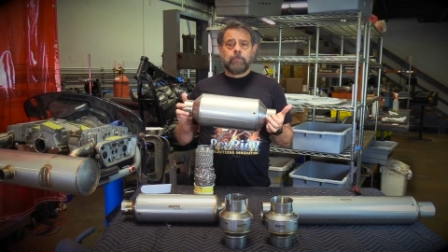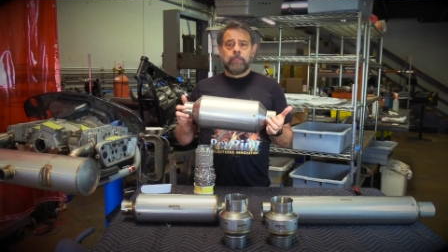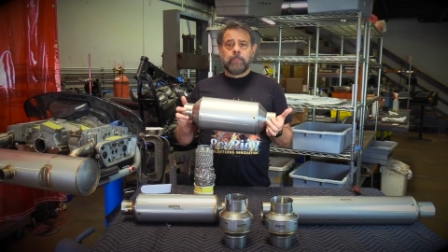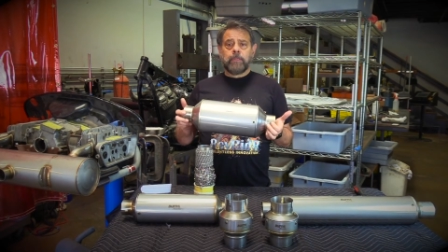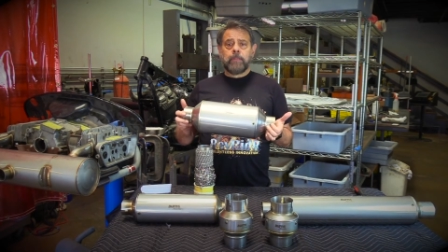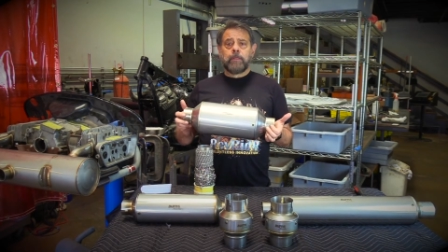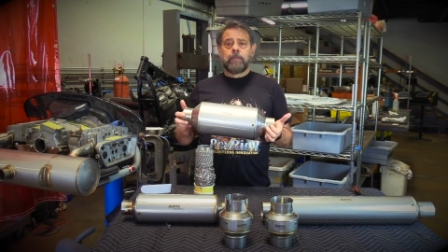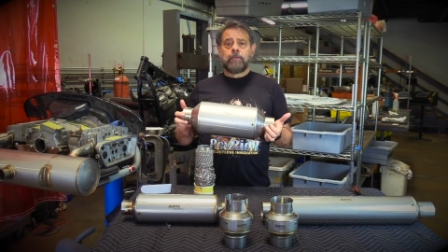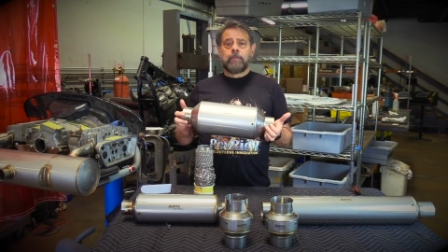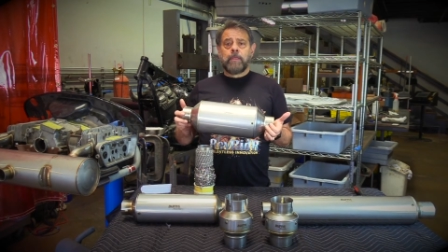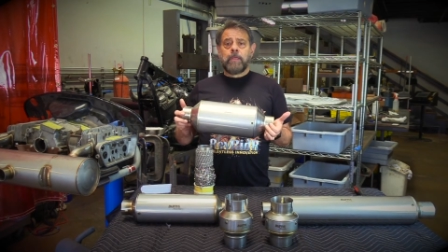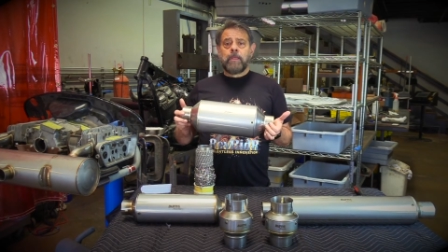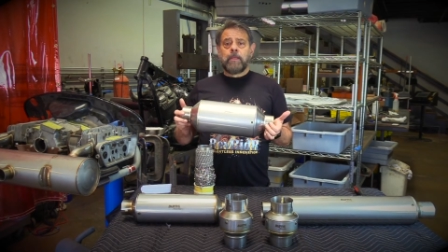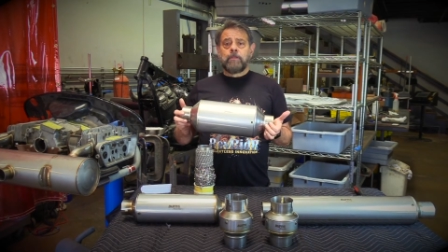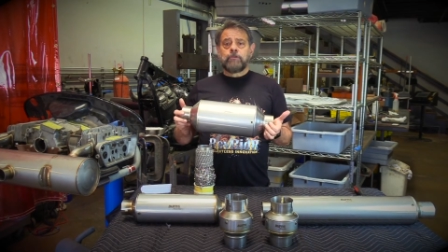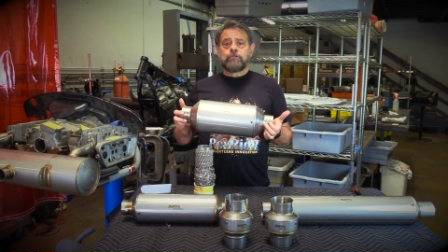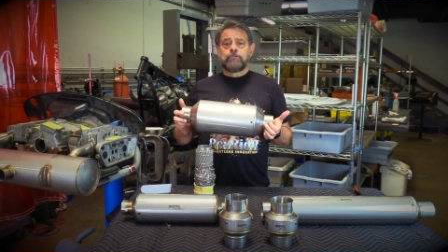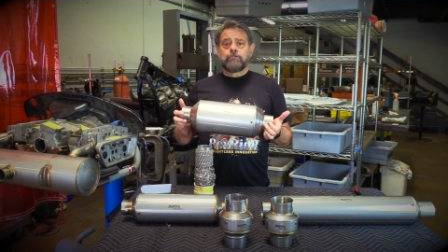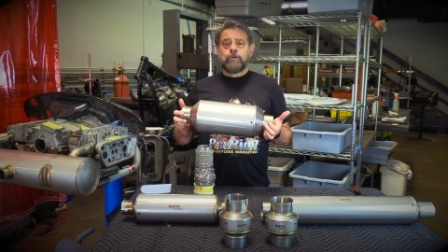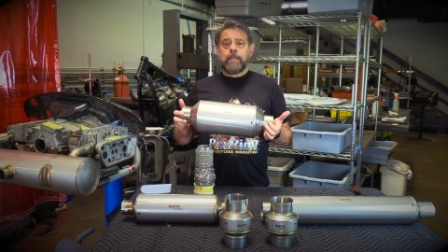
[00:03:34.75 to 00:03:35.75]
the
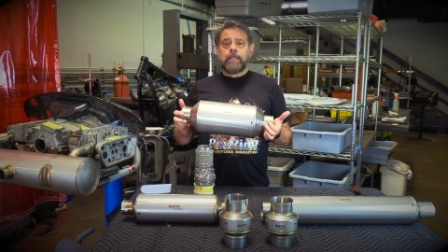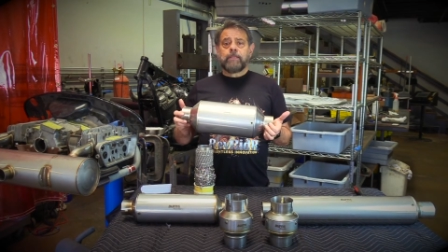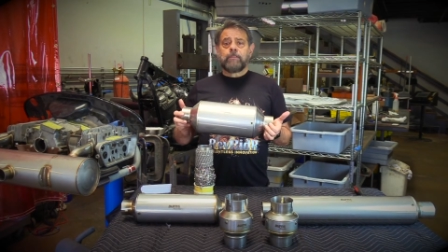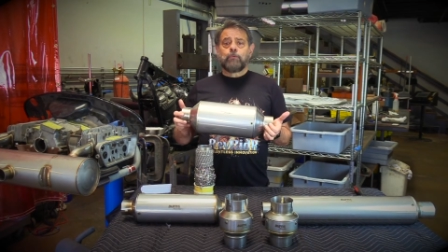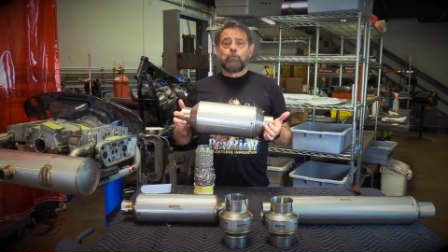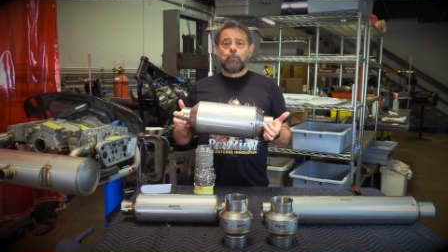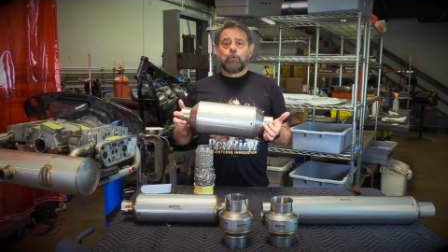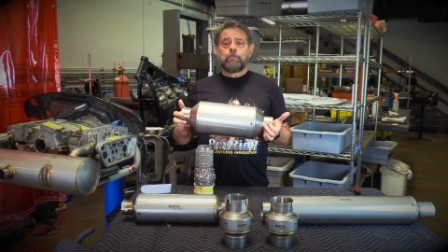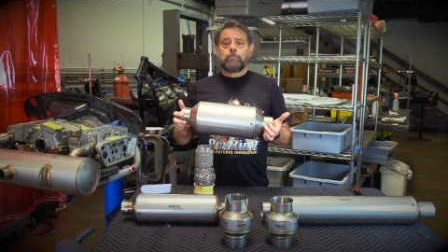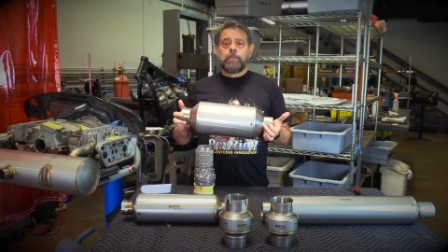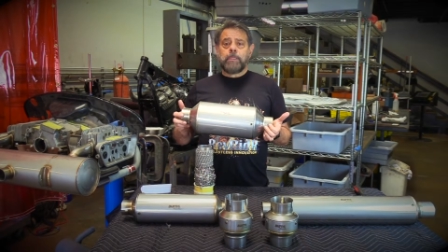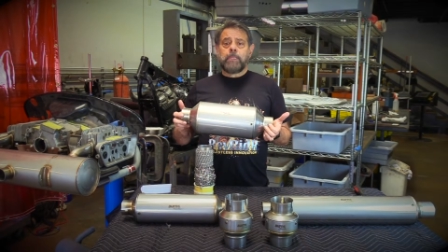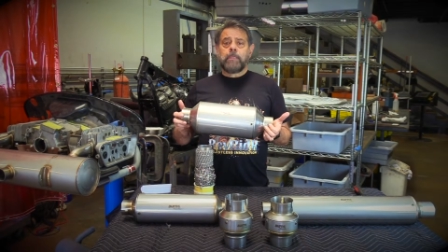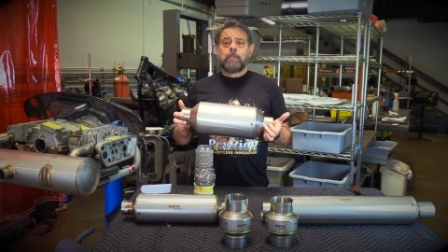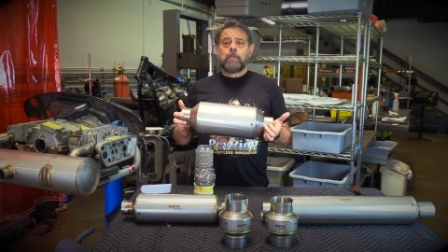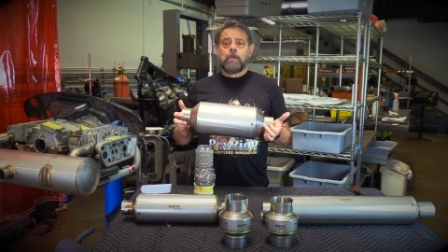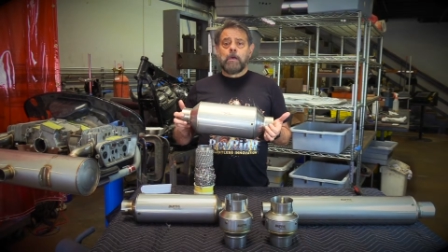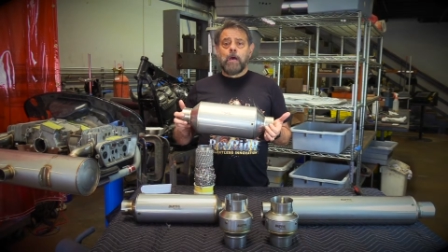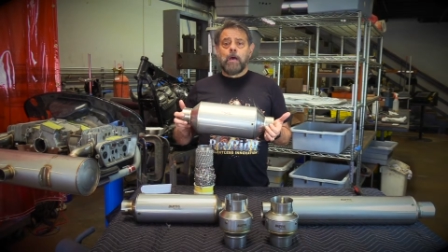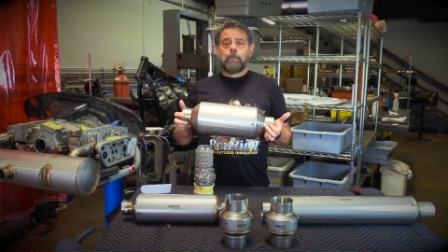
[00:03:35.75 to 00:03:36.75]
strength would be
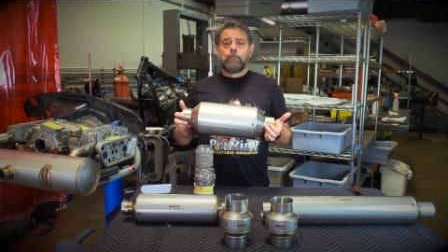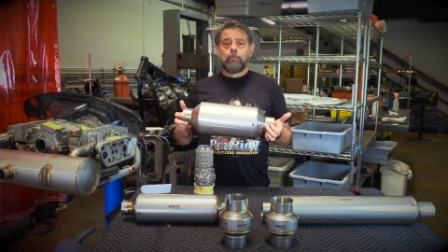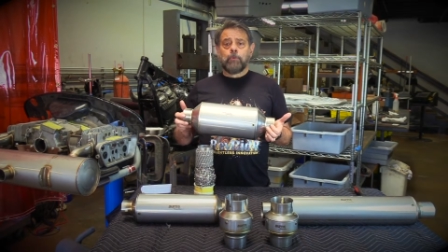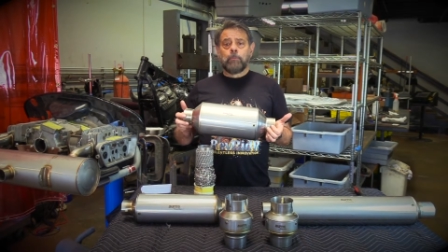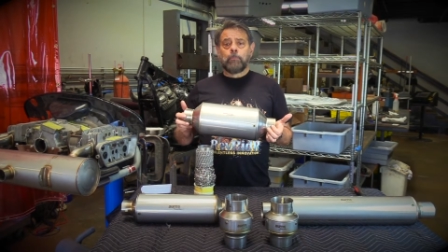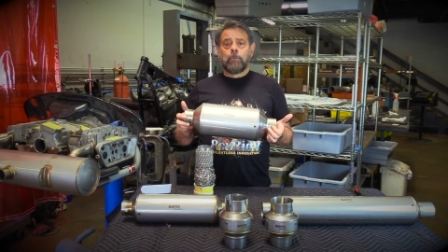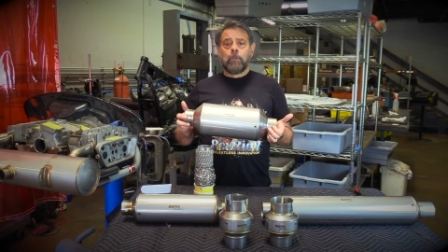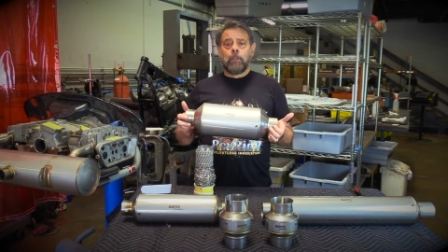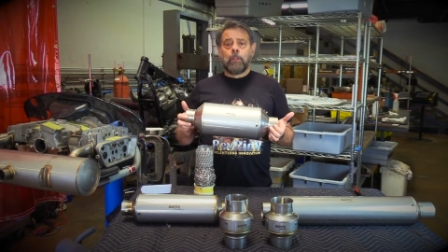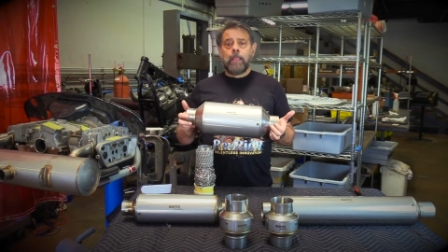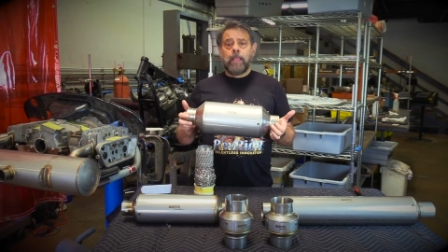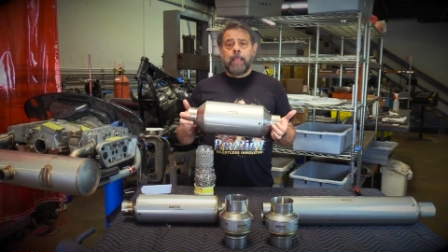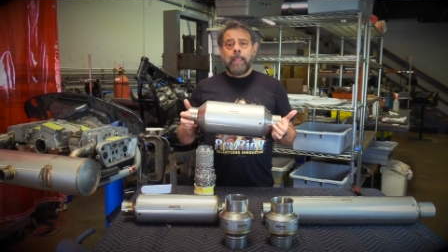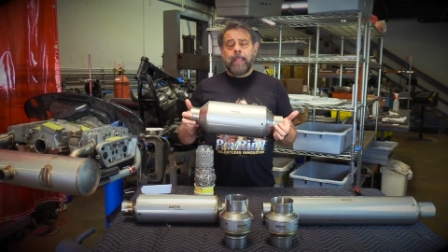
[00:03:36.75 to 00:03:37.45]
comparable.